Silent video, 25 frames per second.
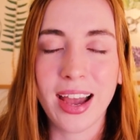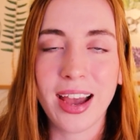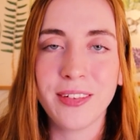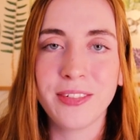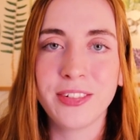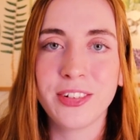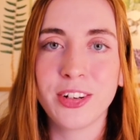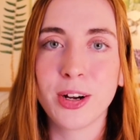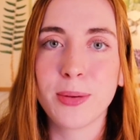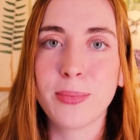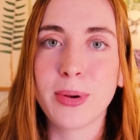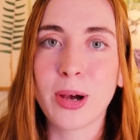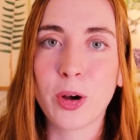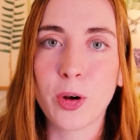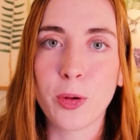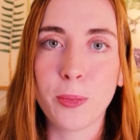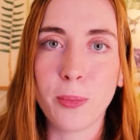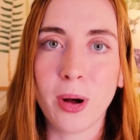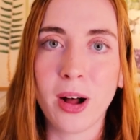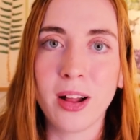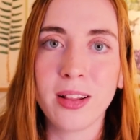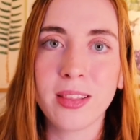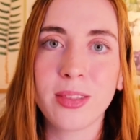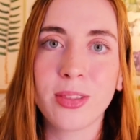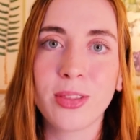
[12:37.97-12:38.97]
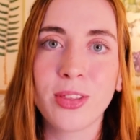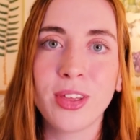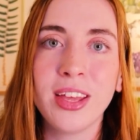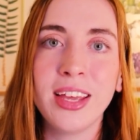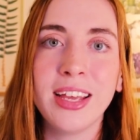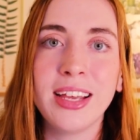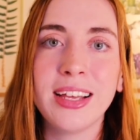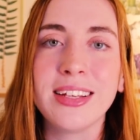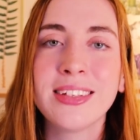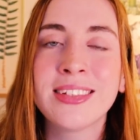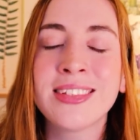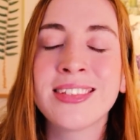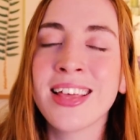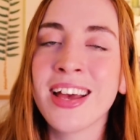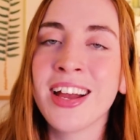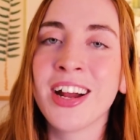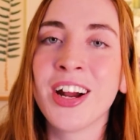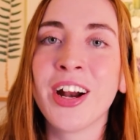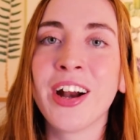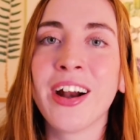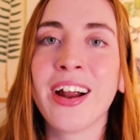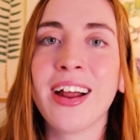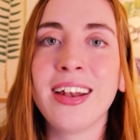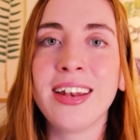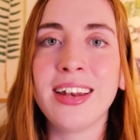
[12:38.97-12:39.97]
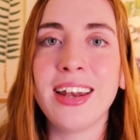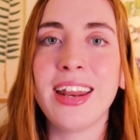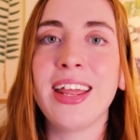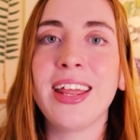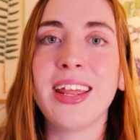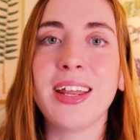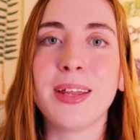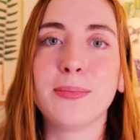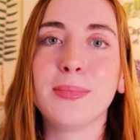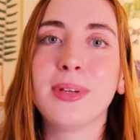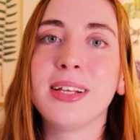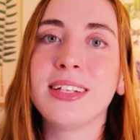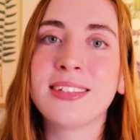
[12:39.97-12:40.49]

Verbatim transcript: after about a month, is there a name?